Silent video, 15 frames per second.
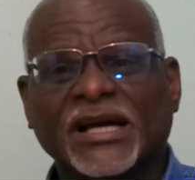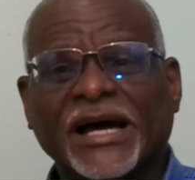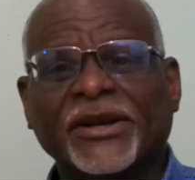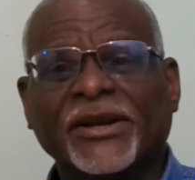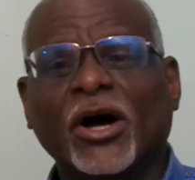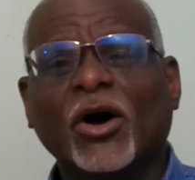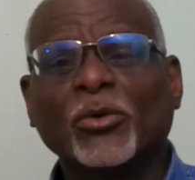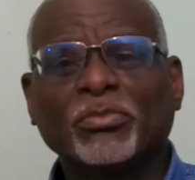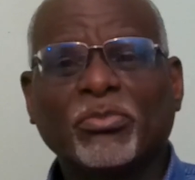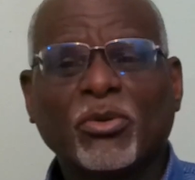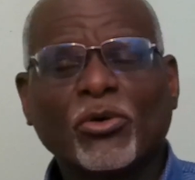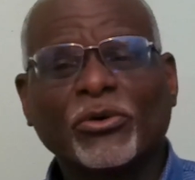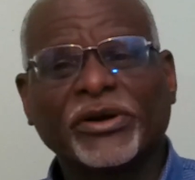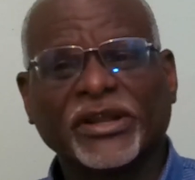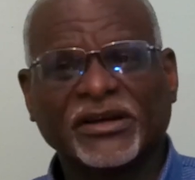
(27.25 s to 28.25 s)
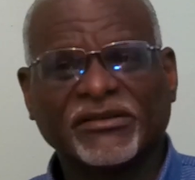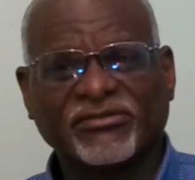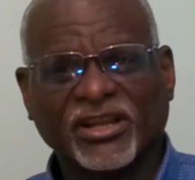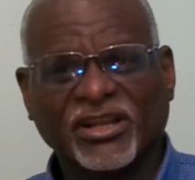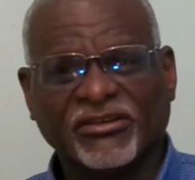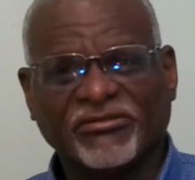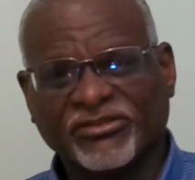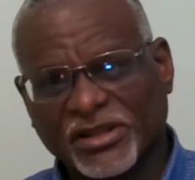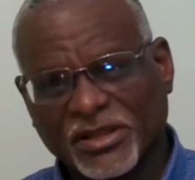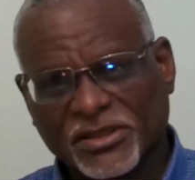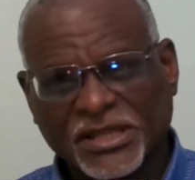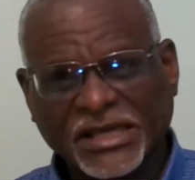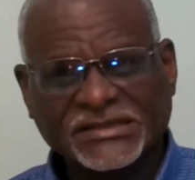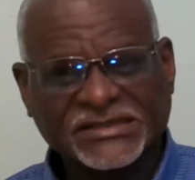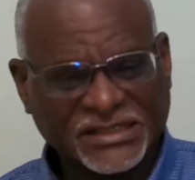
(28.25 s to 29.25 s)
and outpouring of love.
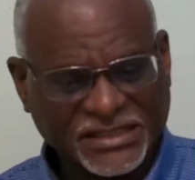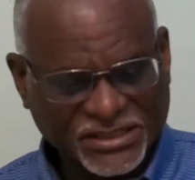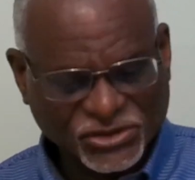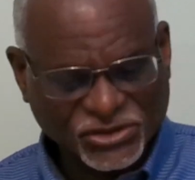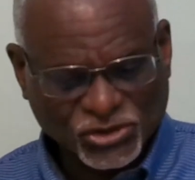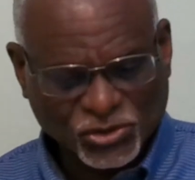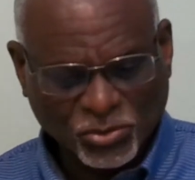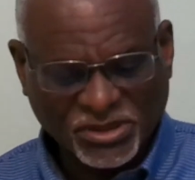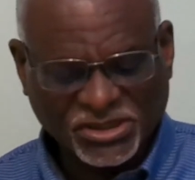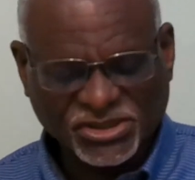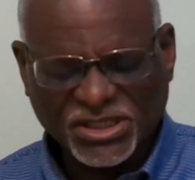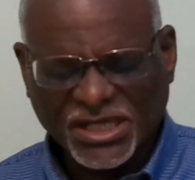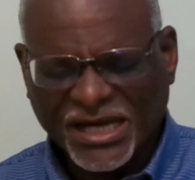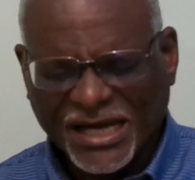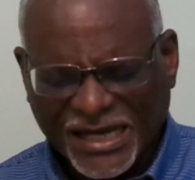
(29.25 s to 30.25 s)
Thanks again so much.